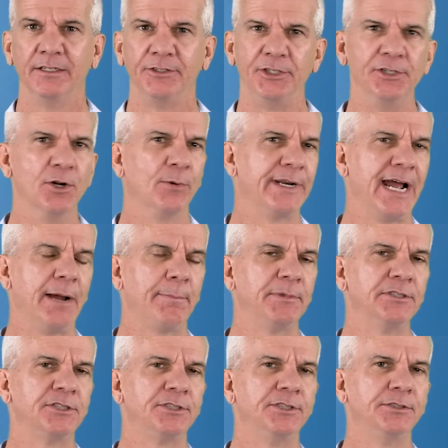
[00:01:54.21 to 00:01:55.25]
Do you know what
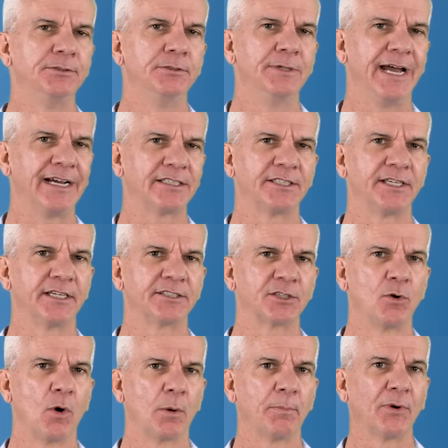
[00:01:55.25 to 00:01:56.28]
happens to excess
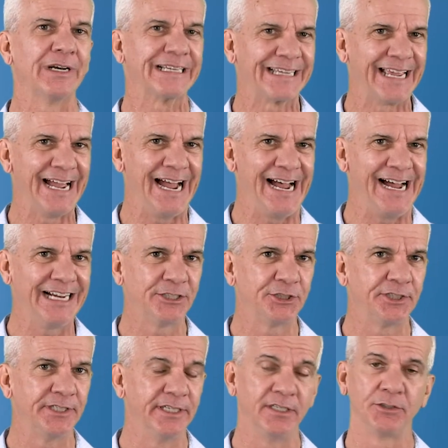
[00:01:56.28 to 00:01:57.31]
corporate
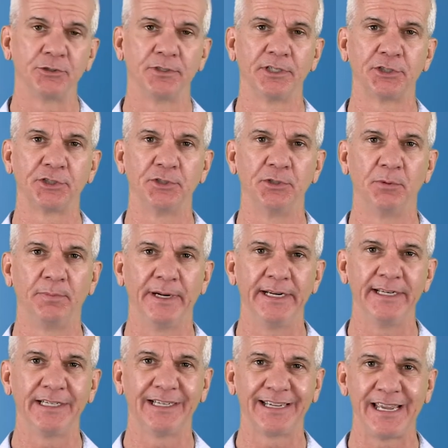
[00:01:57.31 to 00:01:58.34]
cash in a traditional
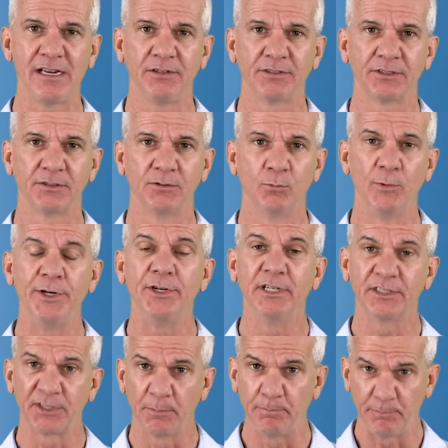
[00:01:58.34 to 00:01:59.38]
bank account when
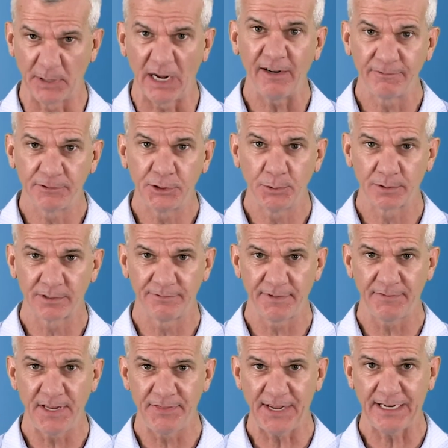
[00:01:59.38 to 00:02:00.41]
it's above
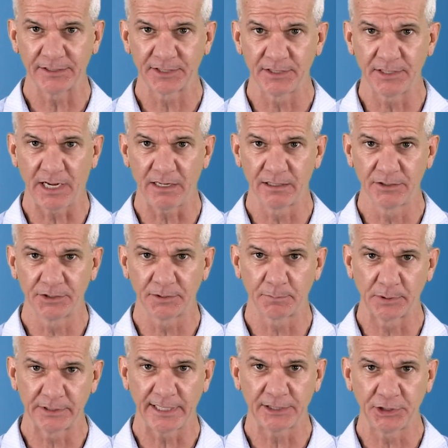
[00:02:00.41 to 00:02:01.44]
$250,000 of
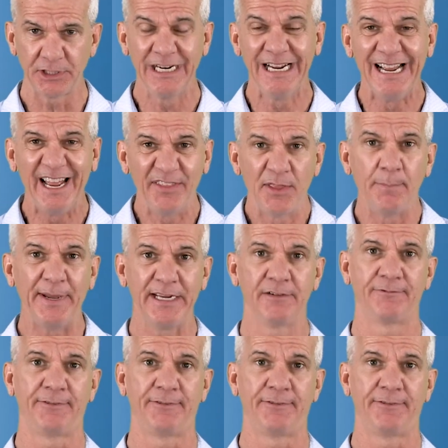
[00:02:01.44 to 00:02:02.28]
protection and the bank